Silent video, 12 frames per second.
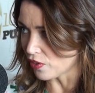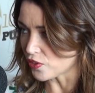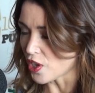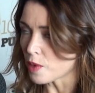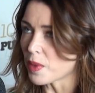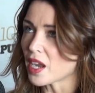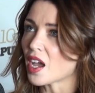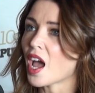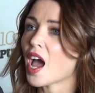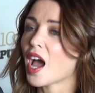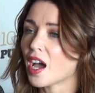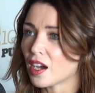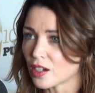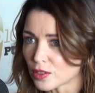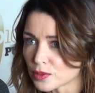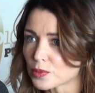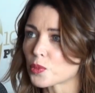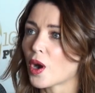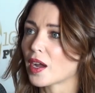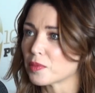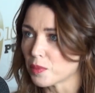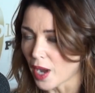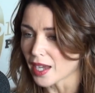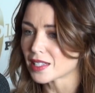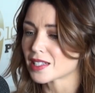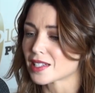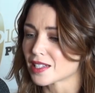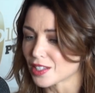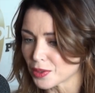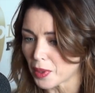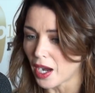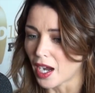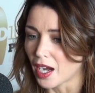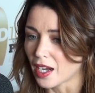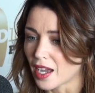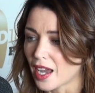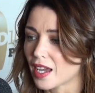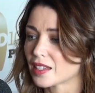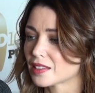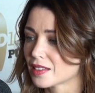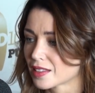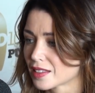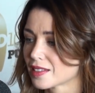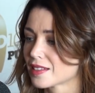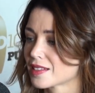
his family, and Dannii was too much of a burden on their marriage, and they